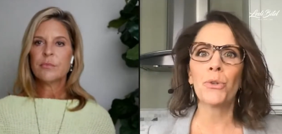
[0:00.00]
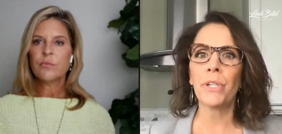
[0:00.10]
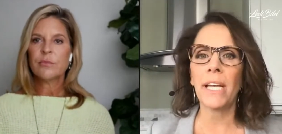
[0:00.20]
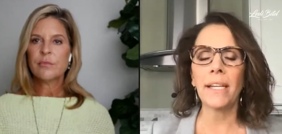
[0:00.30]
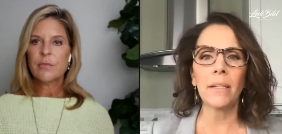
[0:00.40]

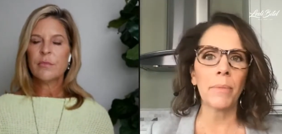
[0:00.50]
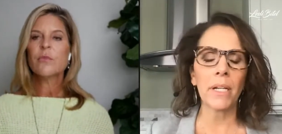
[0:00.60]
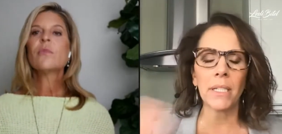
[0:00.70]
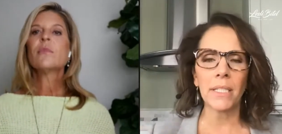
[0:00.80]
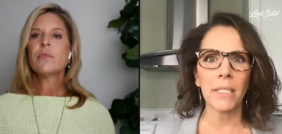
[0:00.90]
Speaker 1: create
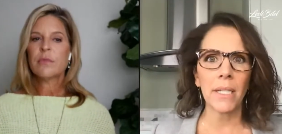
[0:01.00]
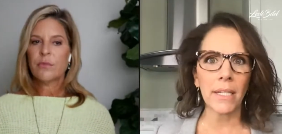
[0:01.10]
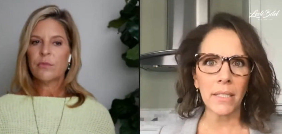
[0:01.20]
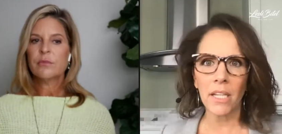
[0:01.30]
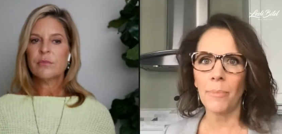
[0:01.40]
America's
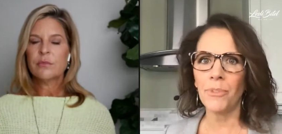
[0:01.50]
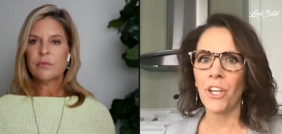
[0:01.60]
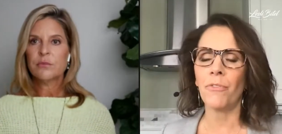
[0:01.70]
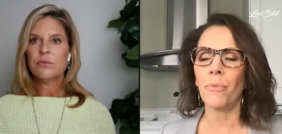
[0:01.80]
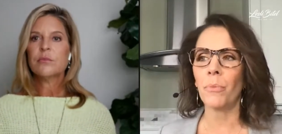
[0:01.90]
next top
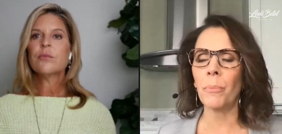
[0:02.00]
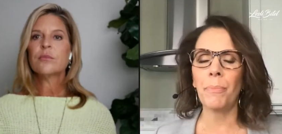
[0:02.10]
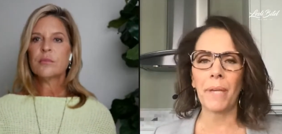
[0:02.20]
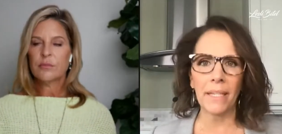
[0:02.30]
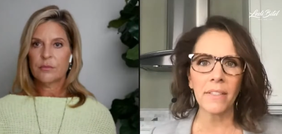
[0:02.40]
chef. We're
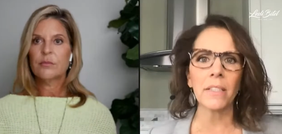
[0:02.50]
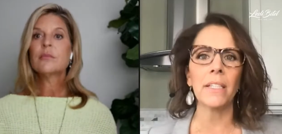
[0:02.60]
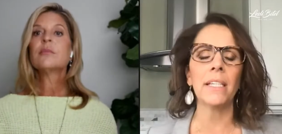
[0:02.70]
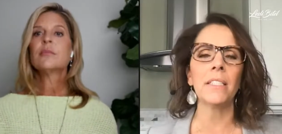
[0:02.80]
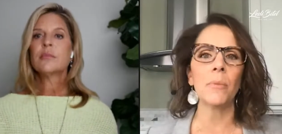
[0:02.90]

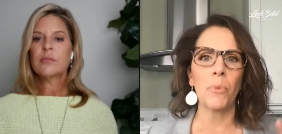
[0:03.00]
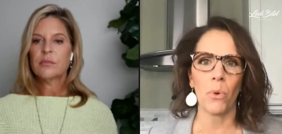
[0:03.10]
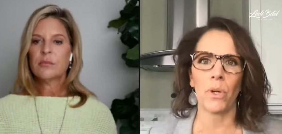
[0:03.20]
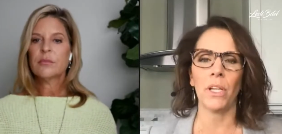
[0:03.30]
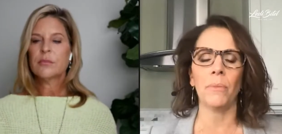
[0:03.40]
basically
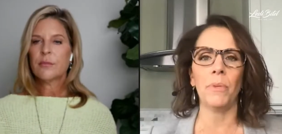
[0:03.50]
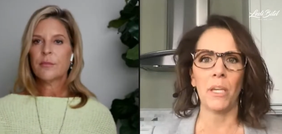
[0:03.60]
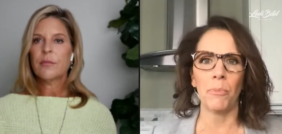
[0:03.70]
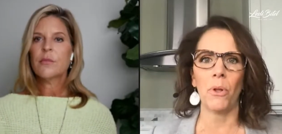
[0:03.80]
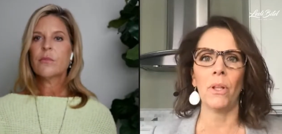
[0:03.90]
supporting
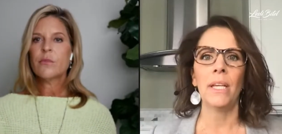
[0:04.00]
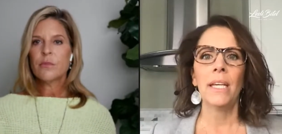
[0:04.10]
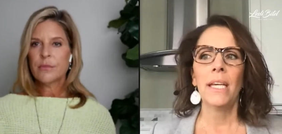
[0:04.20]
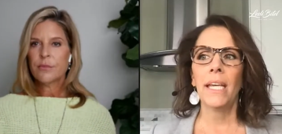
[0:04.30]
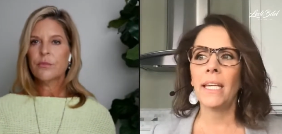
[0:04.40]
people
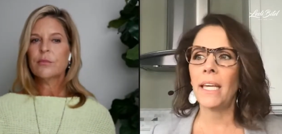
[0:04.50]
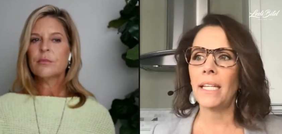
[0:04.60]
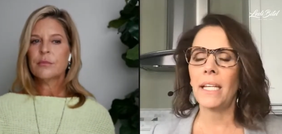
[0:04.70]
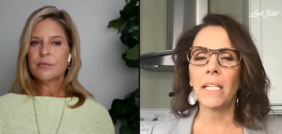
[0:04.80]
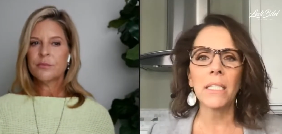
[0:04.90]
in
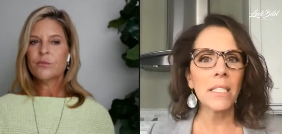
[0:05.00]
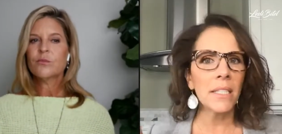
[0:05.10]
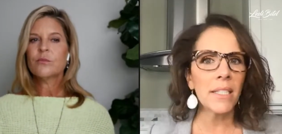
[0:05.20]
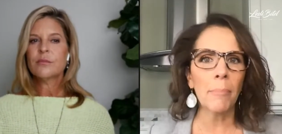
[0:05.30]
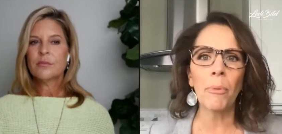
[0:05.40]
getting
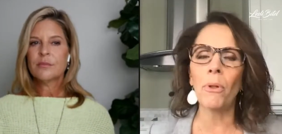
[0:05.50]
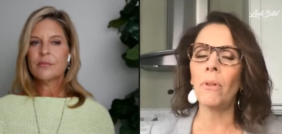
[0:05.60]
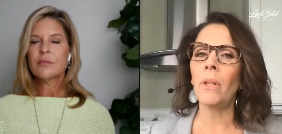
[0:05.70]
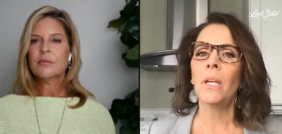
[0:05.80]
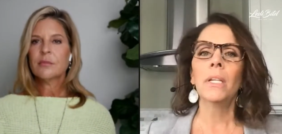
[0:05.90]

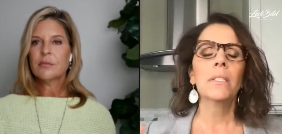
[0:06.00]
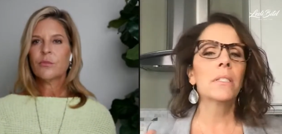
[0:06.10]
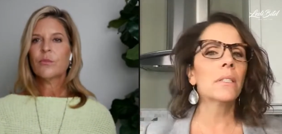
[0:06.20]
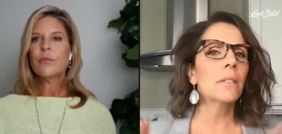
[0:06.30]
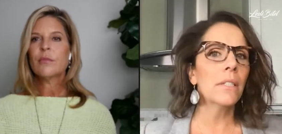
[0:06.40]
simple,
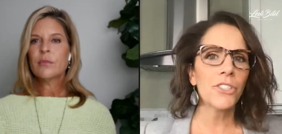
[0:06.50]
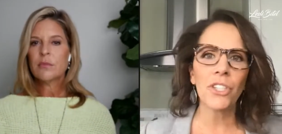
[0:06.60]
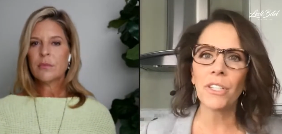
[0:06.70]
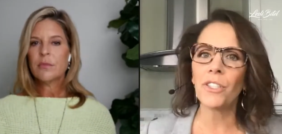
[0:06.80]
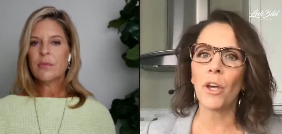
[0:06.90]

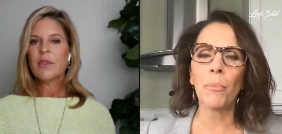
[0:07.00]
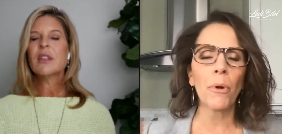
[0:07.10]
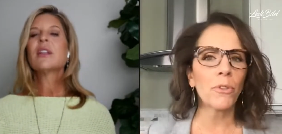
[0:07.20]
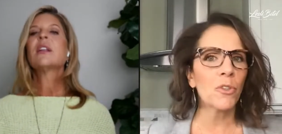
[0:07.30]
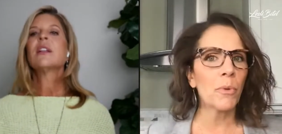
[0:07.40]
delicious,
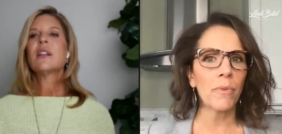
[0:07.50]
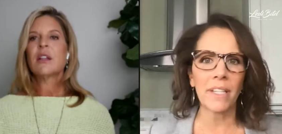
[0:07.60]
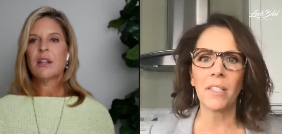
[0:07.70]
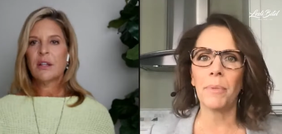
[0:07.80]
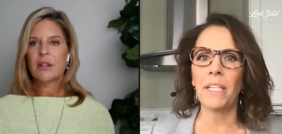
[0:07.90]
approachable
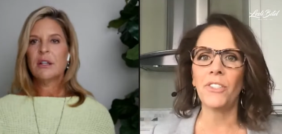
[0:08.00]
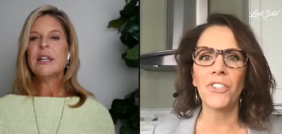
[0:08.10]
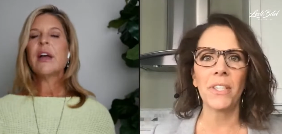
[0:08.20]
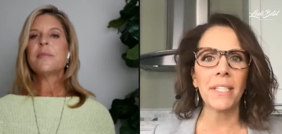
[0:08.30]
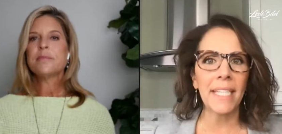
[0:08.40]

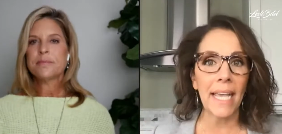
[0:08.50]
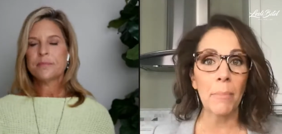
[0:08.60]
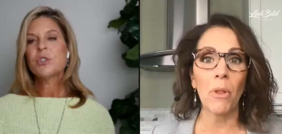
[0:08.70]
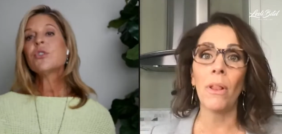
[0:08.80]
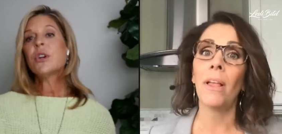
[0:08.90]
recipes to the
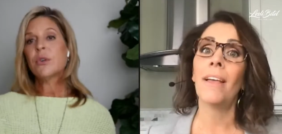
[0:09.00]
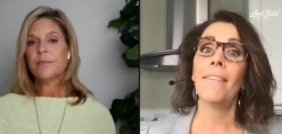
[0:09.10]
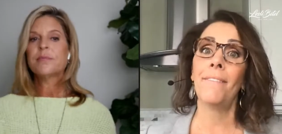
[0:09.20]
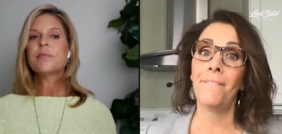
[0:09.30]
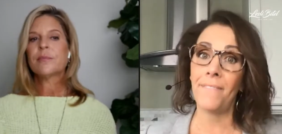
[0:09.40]
table
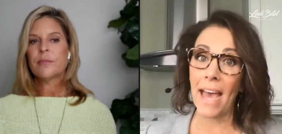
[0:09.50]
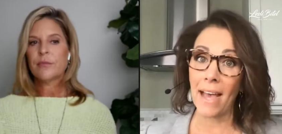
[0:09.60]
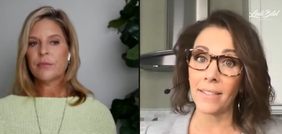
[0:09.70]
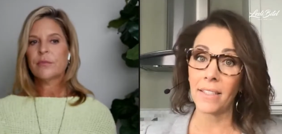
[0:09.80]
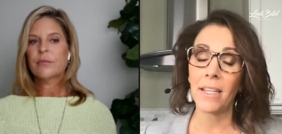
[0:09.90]

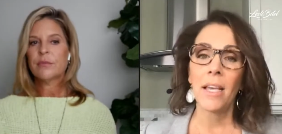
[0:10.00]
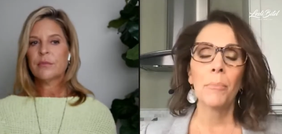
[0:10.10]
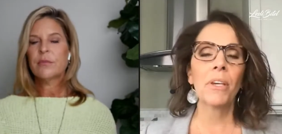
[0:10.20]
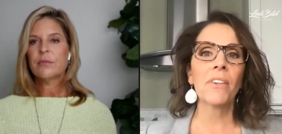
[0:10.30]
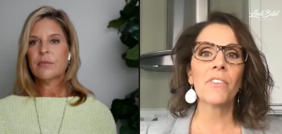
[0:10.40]
fast.
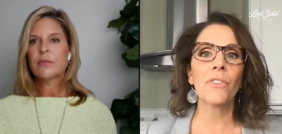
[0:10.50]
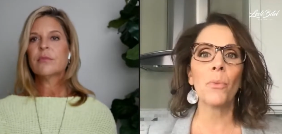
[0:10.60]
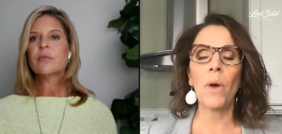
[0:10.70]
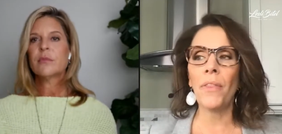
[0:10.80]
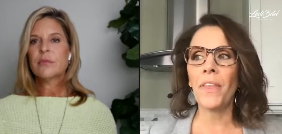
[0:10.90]
Because
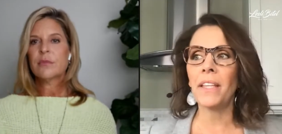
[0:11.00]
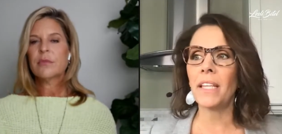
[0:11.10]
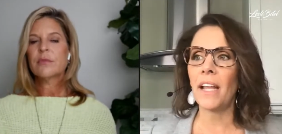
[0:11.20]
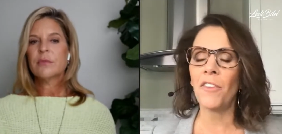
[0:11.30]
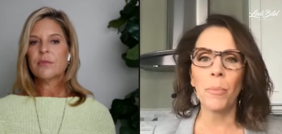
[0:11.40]
the one thing
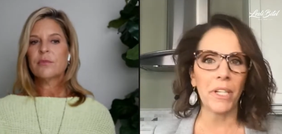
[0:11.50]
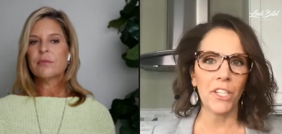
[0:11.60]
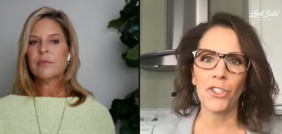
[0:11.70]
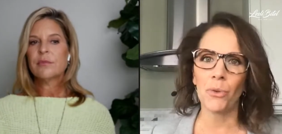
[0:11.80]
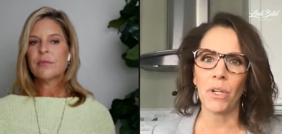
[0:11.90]
that
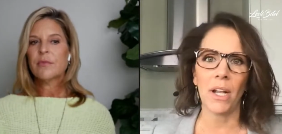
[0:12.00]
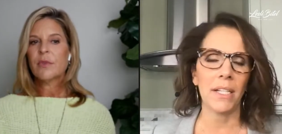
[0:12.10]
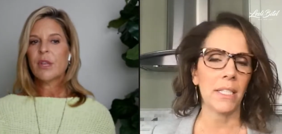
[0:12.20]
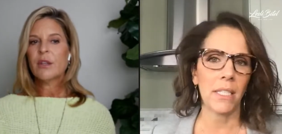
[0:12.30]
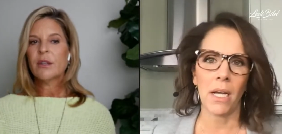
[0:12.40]
everybody is short
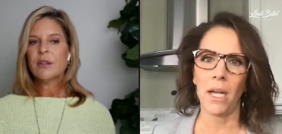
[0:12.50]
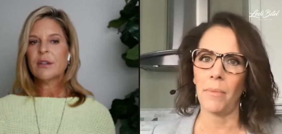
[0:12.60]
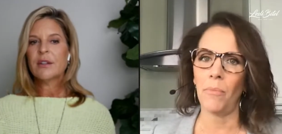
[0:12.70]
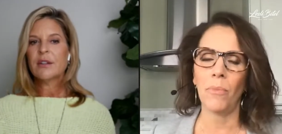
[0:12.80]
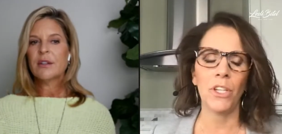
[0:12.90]
on is time,